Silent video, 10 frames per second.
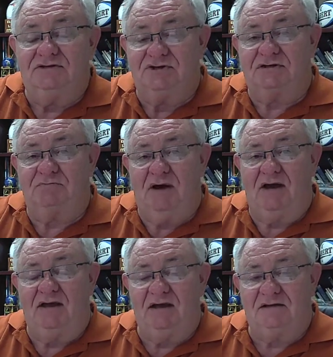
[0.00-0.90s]
Just
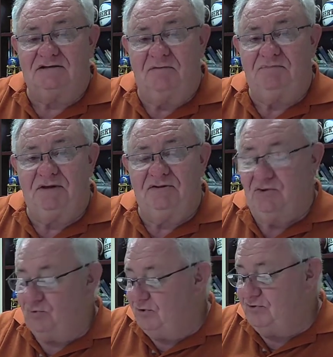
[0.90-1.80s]
by accepting
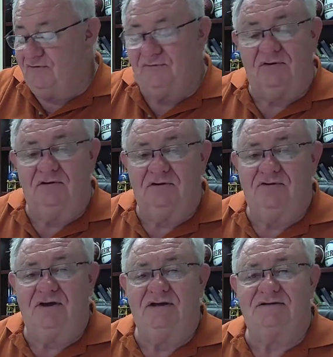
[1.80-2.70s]
the wonderful
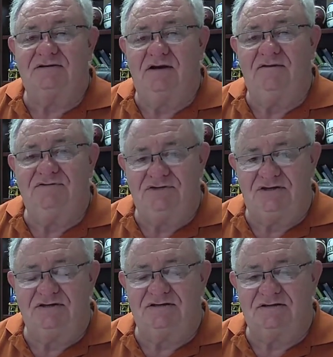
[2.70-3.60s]
grace of
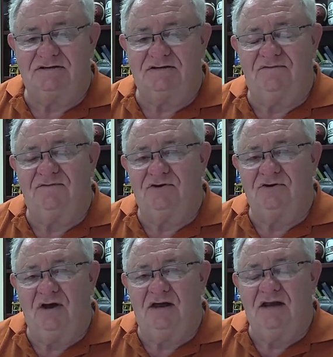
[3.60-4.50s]
Jesus. If you're
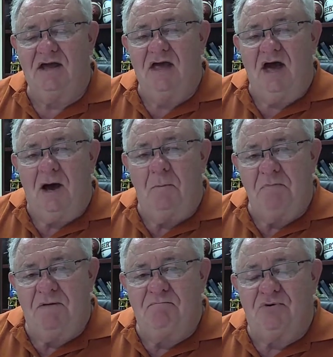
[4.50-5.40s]
not a
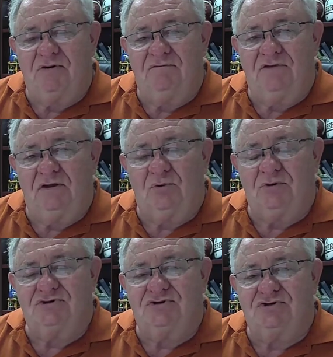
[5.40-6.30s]
member of the
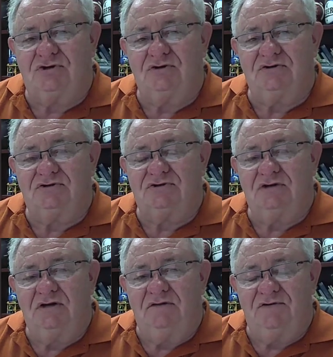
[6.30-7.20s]
Lord's
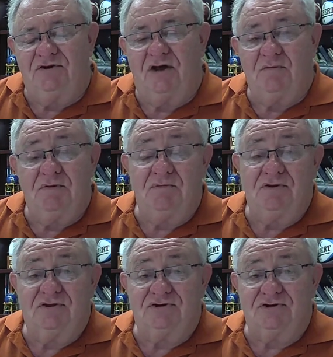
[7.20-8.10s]
church, if you're not a
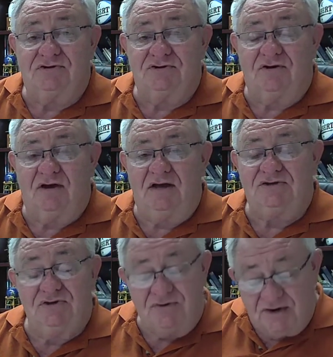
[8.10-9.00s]
member of the Church of
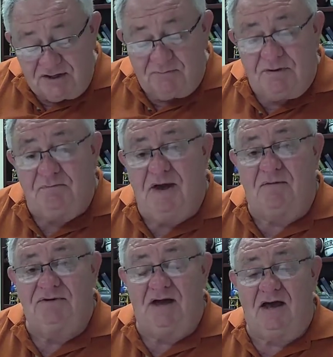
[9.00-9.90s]
Christ, you need to be
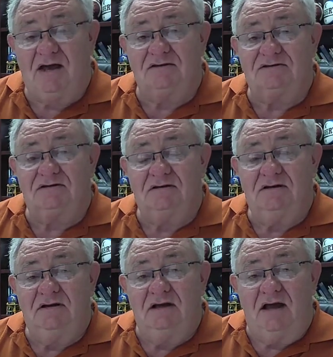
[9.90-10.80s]
baptized
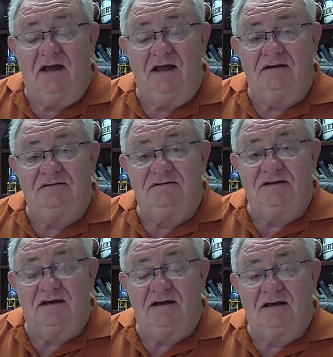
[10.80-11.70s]
and
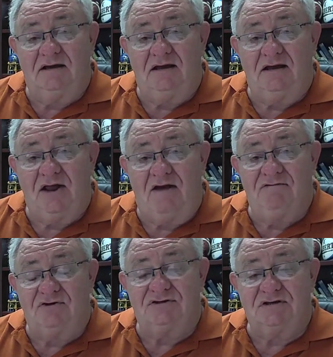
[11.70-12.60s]
uh, and
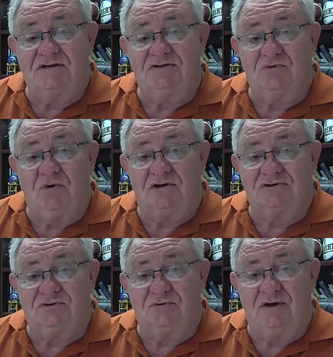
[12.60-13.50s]
have your sins
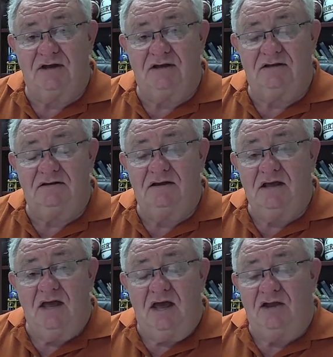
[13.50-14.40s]
washed away, and
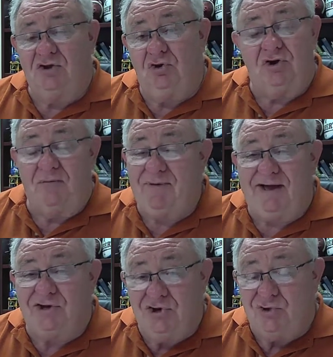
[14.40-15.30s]
and you'll come
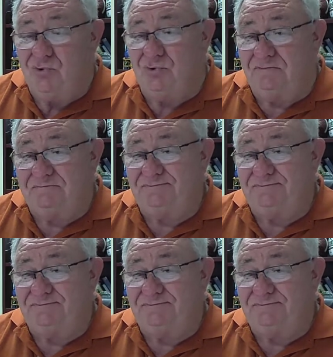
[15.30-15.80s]
out new.